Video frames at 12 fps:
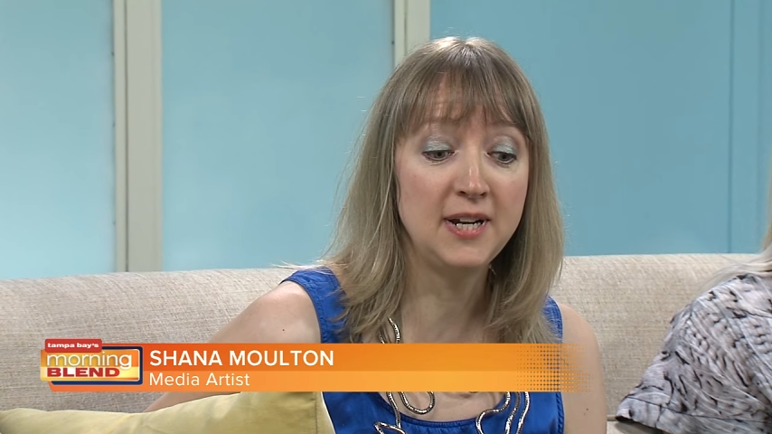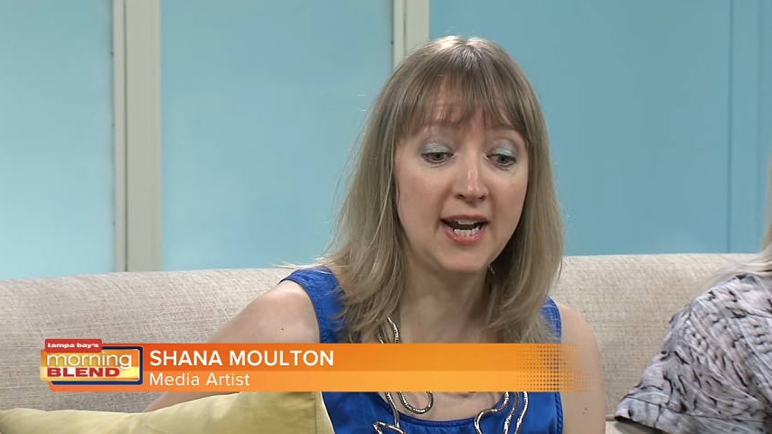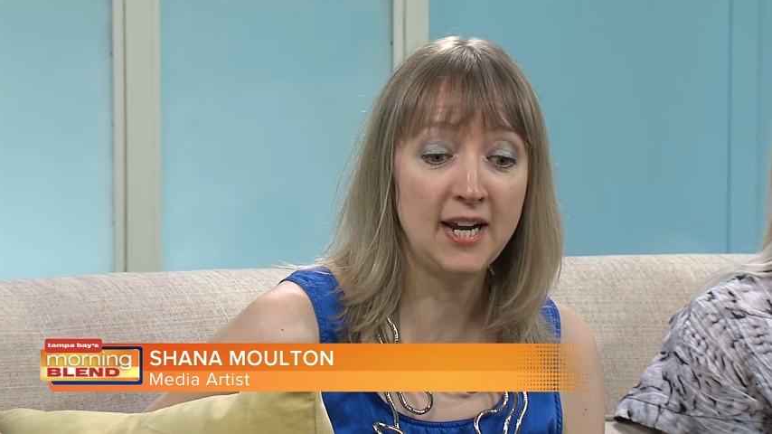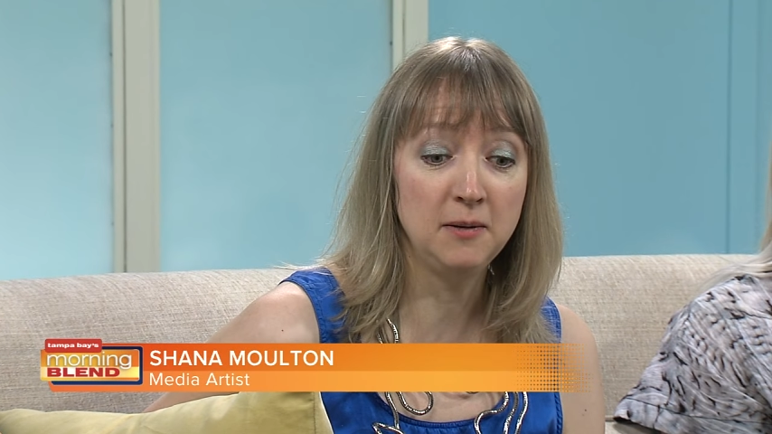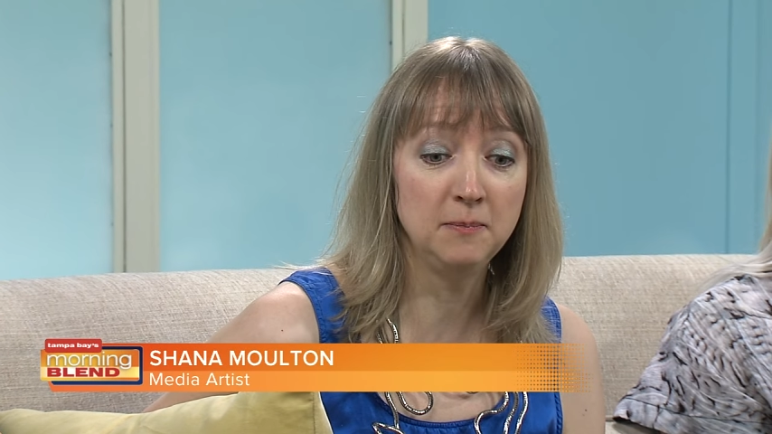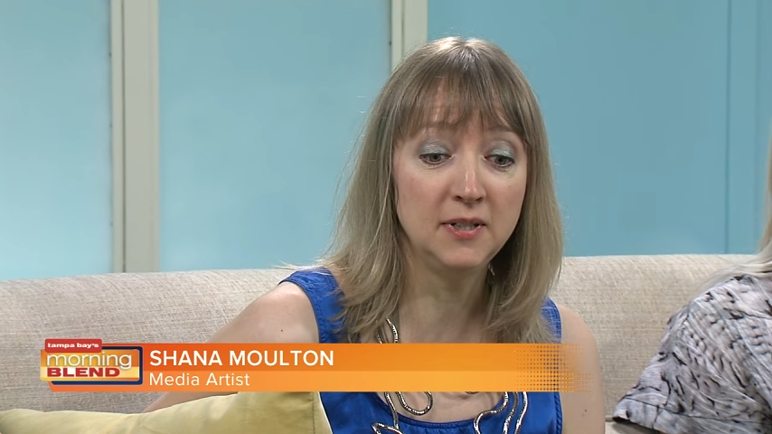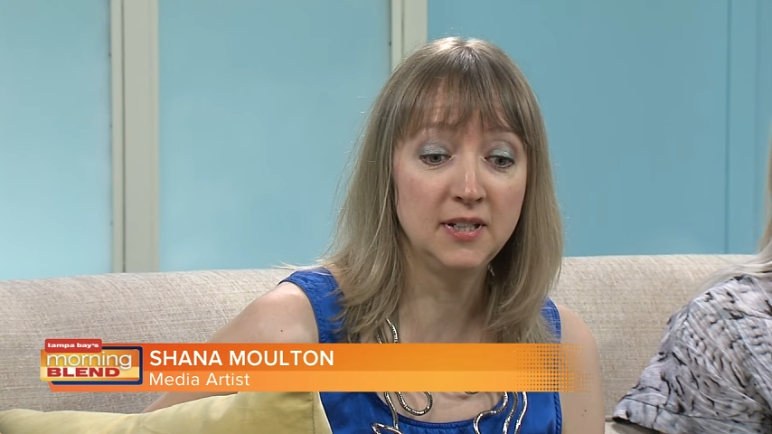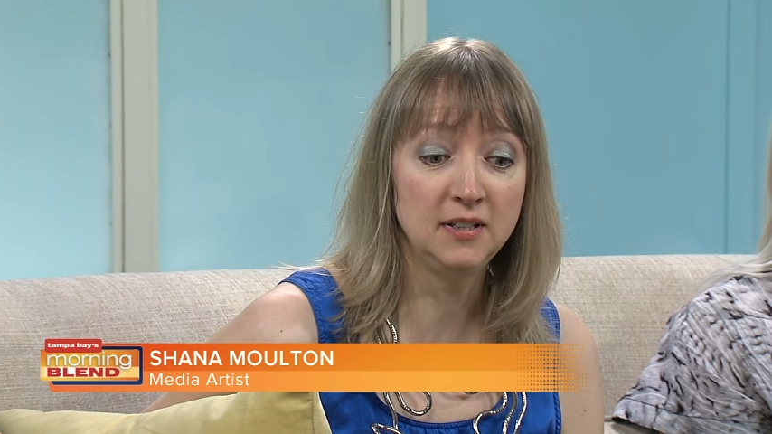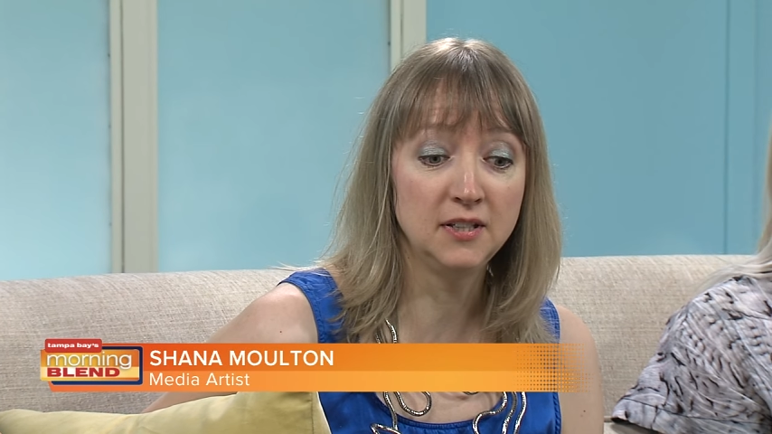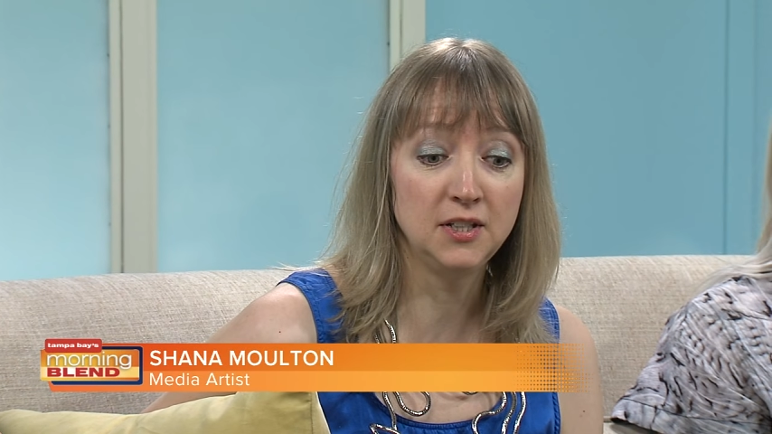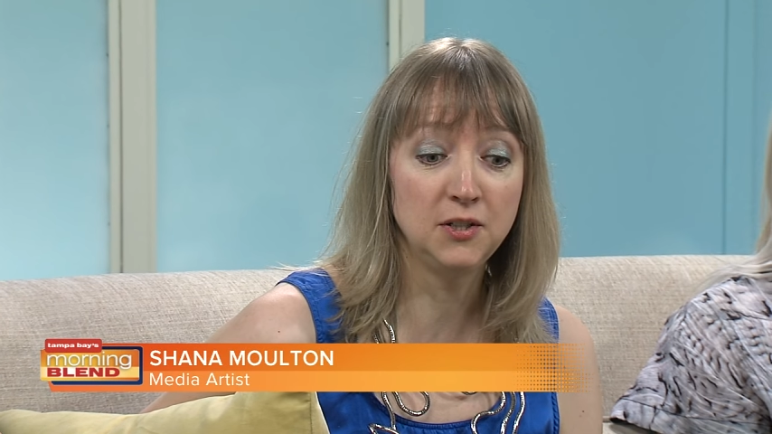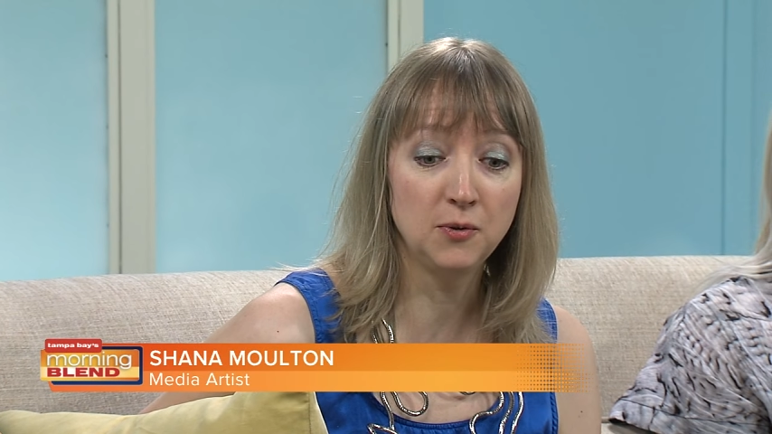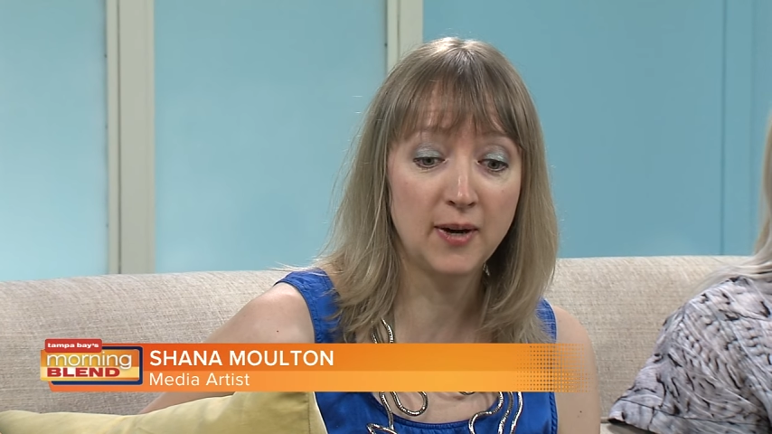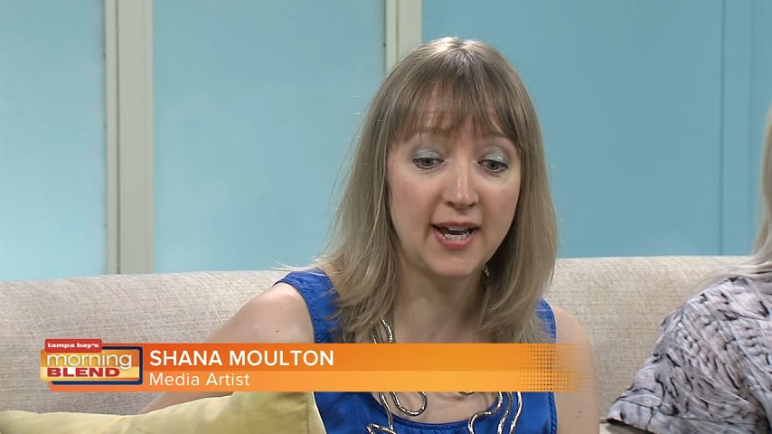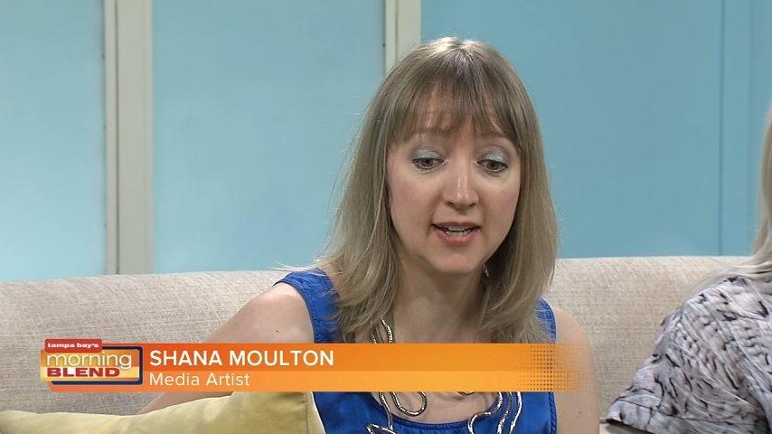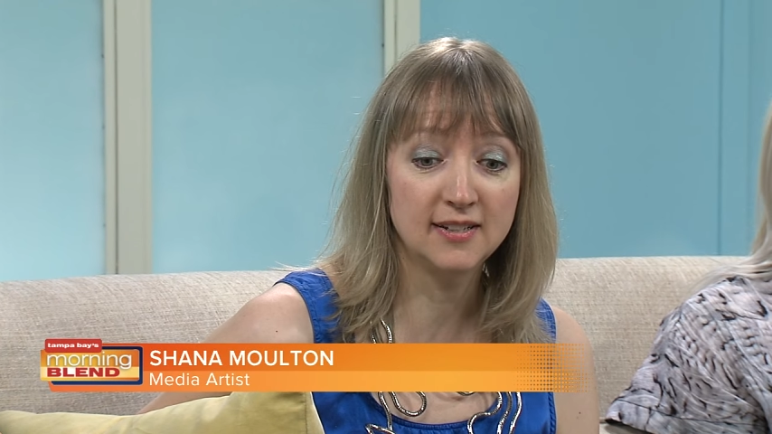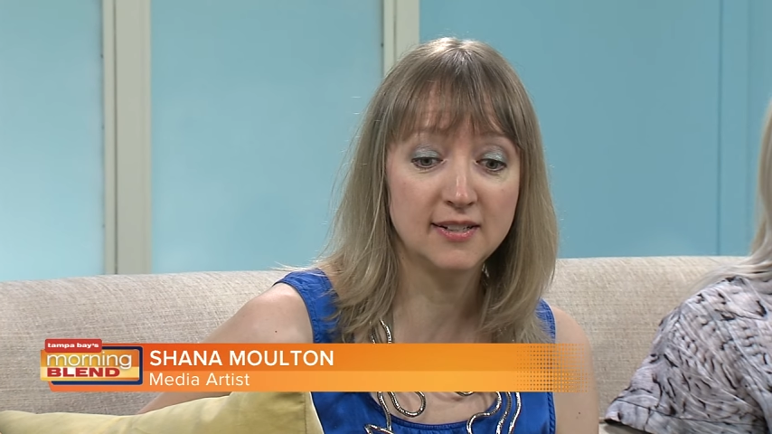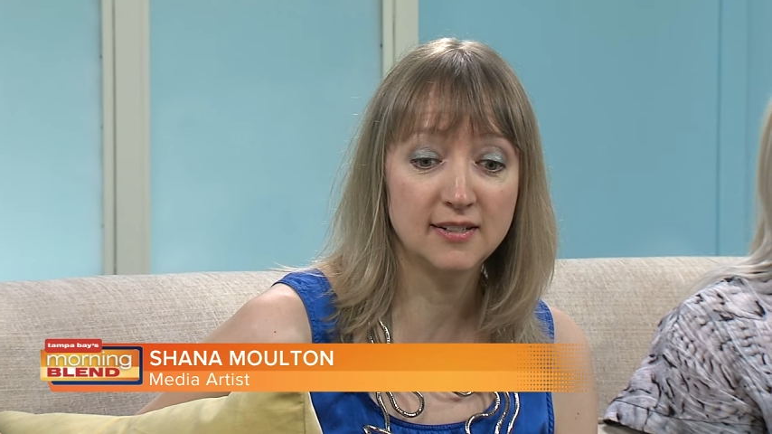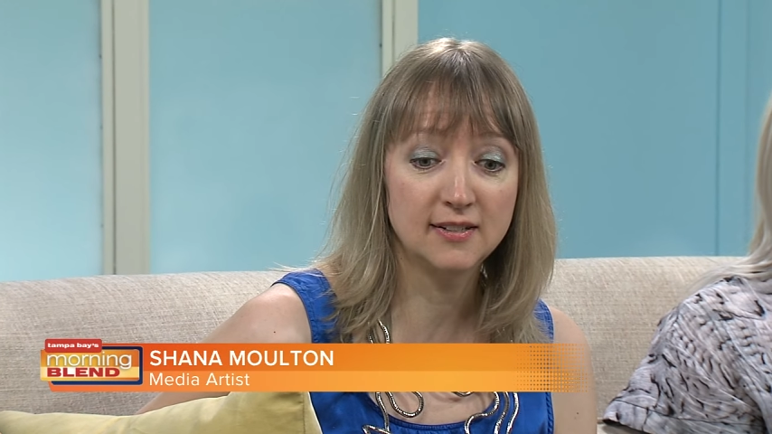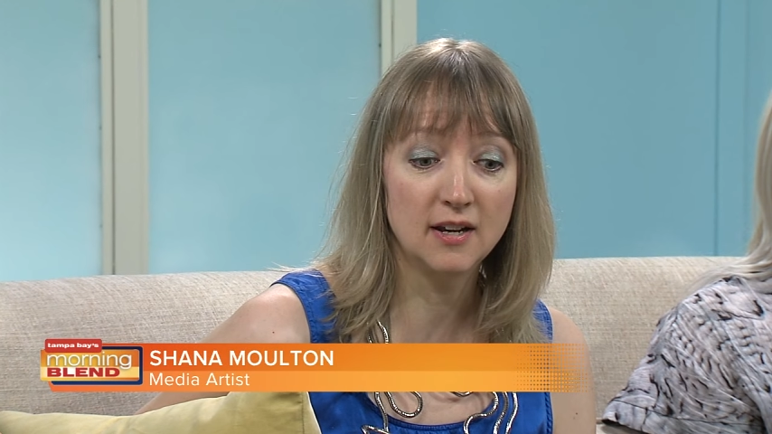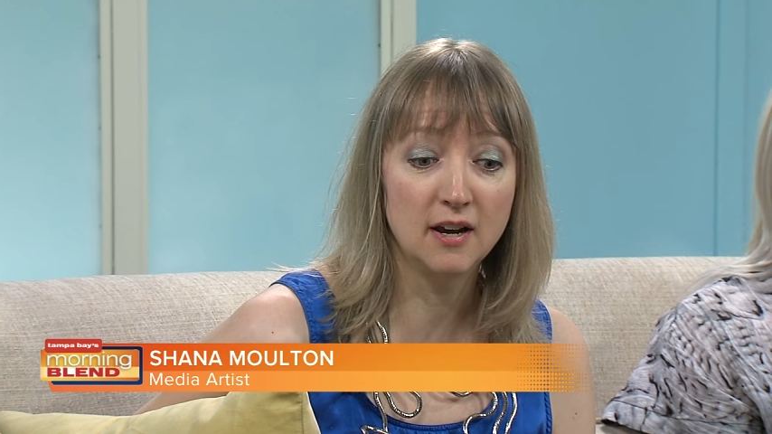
name in the U.S.